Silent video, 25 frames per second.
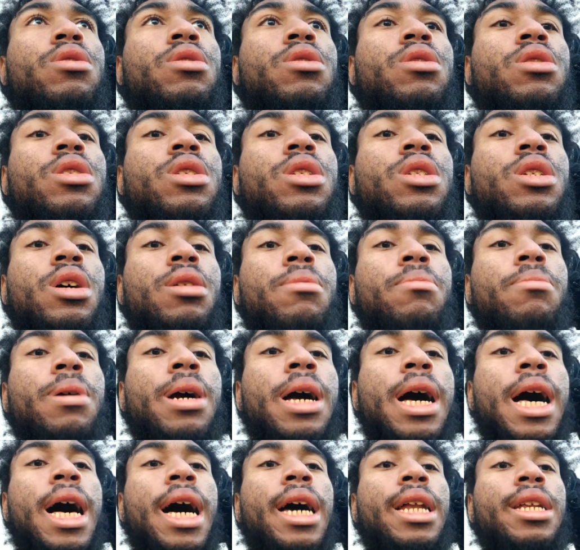some
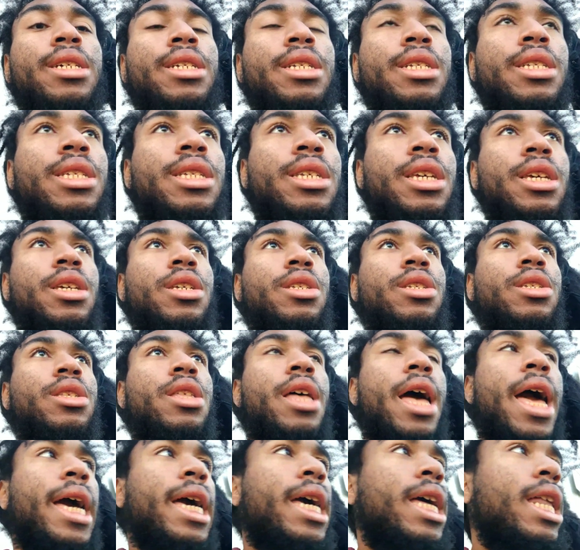God exists,
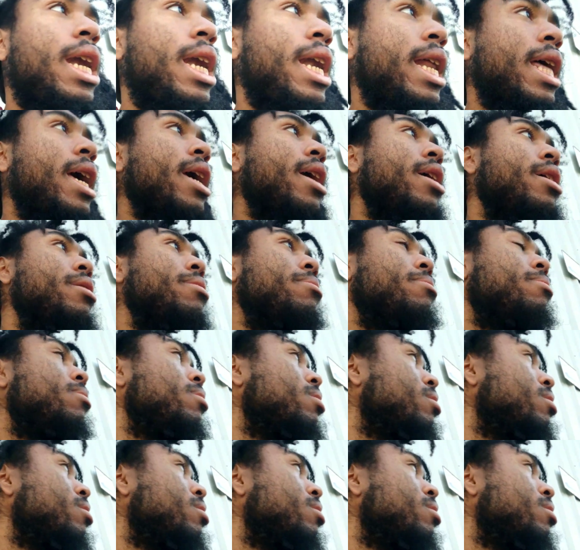that claim,